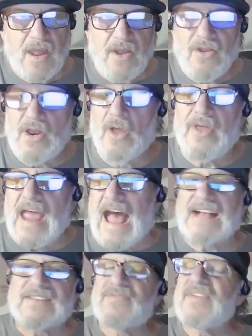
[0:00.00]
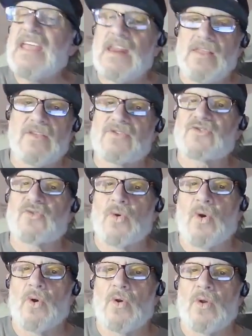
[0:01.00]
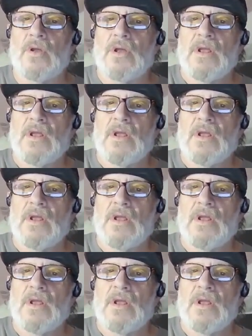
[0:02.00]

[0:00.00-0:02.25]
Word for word: You know, the act of eating the scroll